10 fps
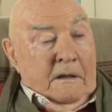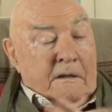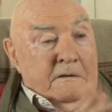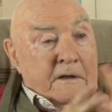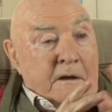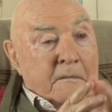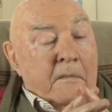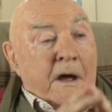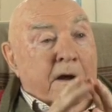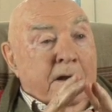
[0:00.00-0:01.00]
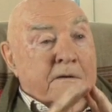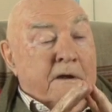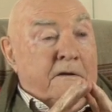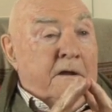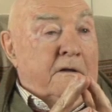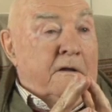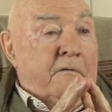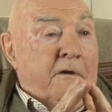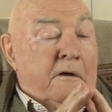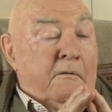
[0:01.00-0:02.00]
A Zen monk in the 16th
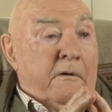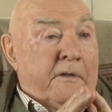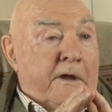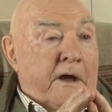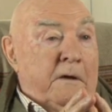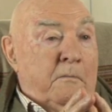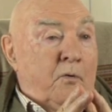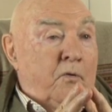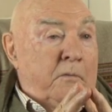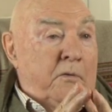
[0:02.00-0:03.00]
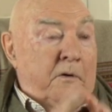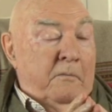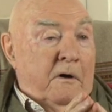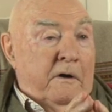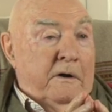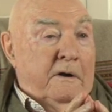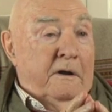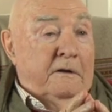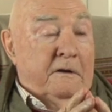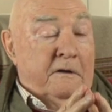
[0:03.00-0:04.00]
century called it the unborn Buddha mind, and
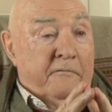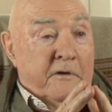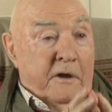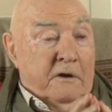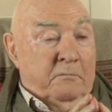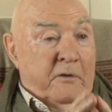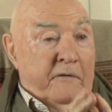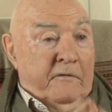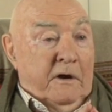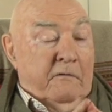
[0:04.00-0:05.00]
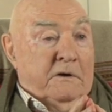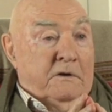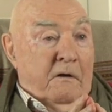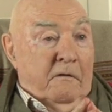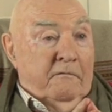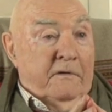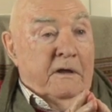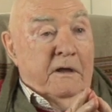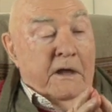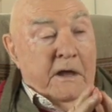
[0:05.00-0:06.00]
he says everything is perfectly resolved
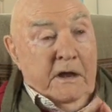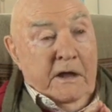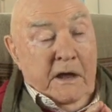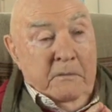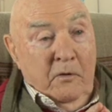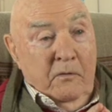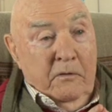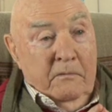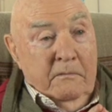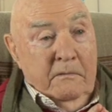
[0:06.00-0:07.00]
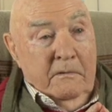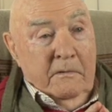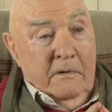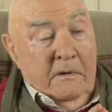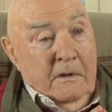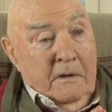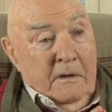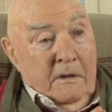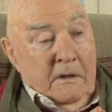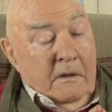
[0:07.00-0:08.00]
in the unborn.
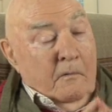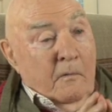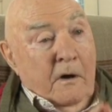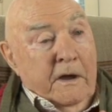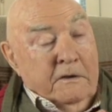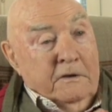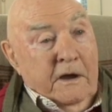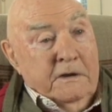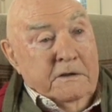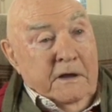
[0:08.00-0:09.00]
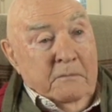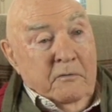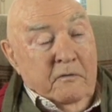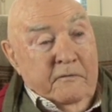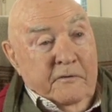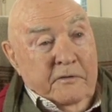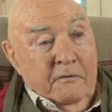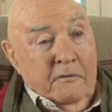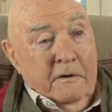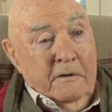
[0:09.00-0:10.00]
Why exchange the unborn for
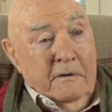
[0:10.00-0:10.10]
thought?